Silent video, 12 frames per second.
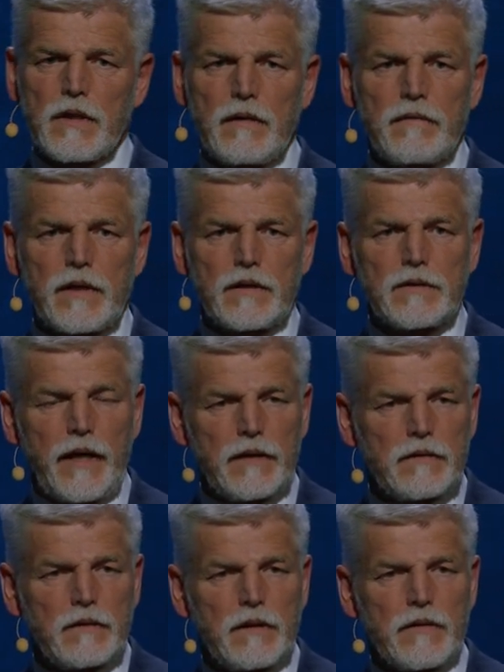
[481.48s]
a very
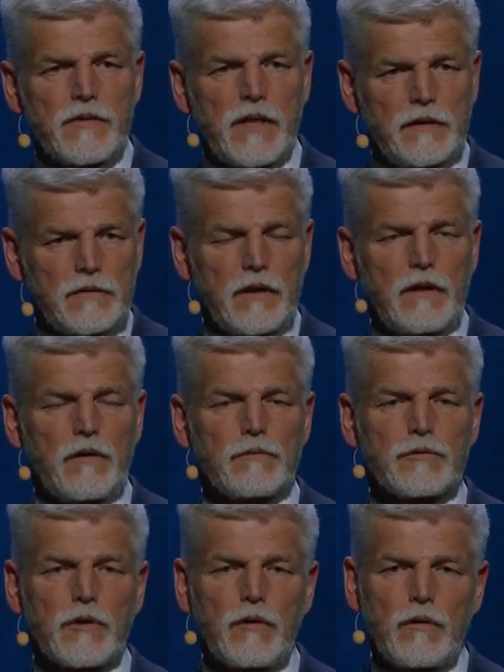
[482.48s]
tight central
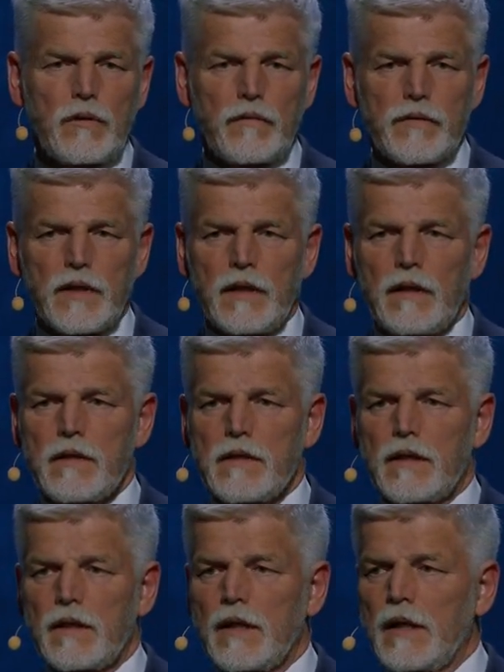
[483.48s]
control of
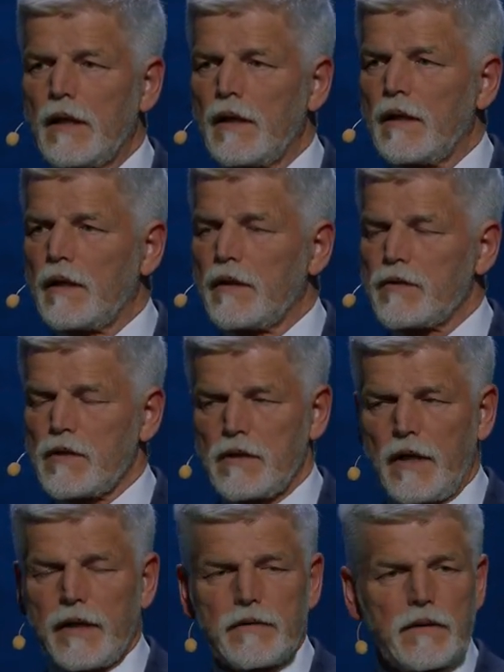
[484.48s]
their
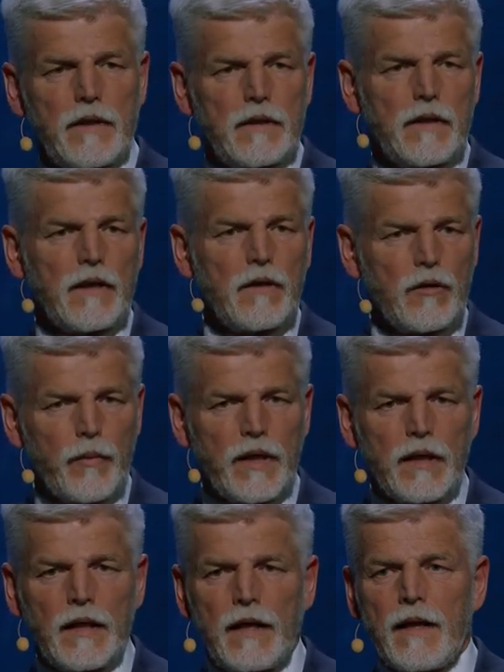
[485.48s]
society and
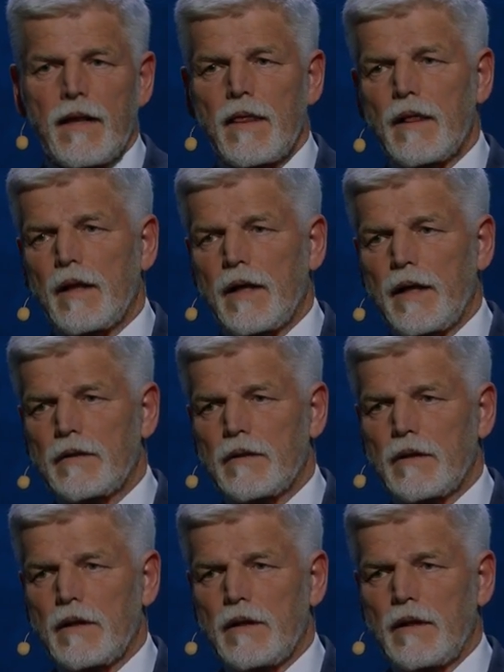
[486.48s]
economy, and
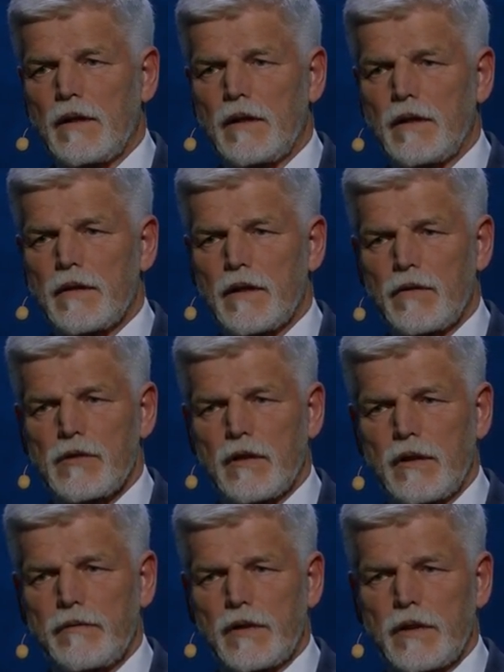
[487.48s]
they also
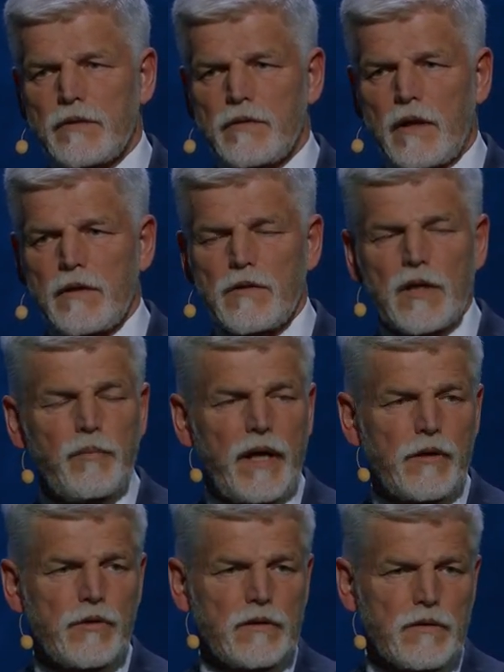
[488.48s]
have a strategic
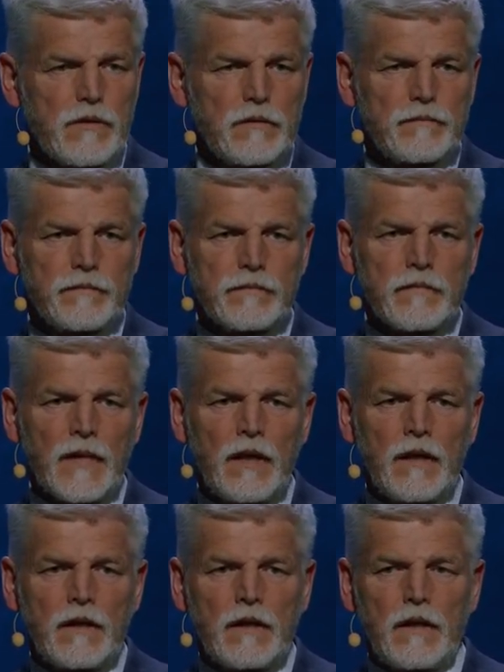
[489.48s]
patience.
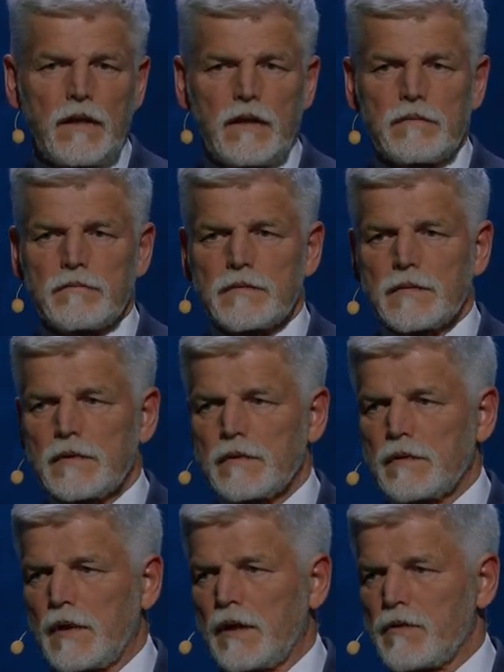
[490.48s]
Um,
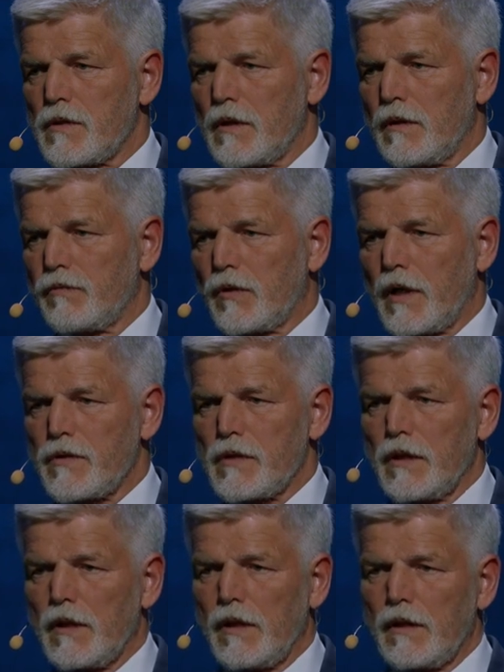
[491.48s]
as uh, for us,
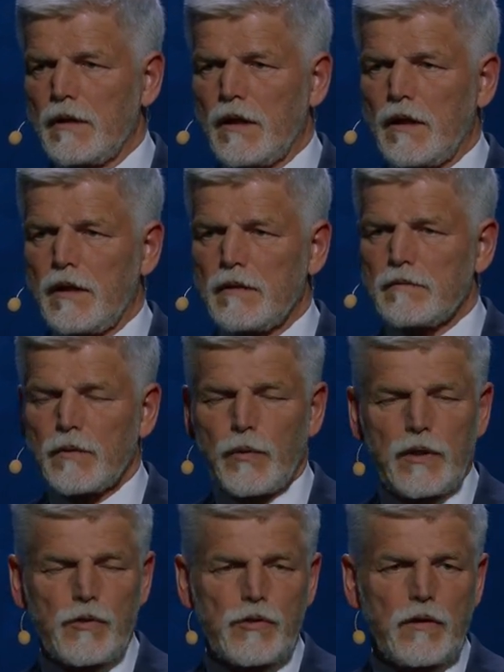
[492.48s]
uh, uh,
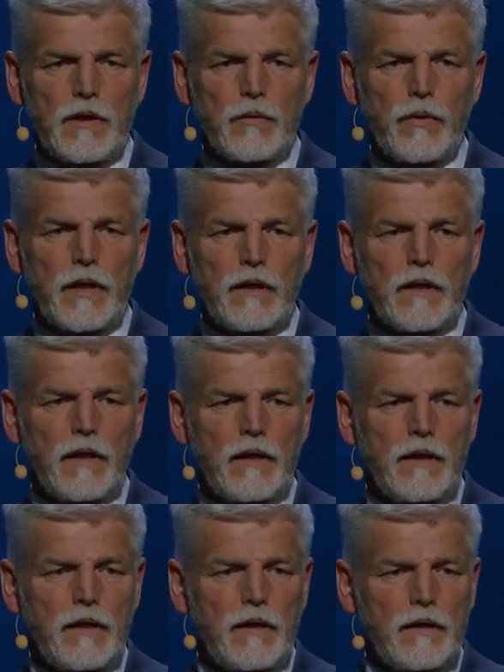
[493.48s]
we usually work in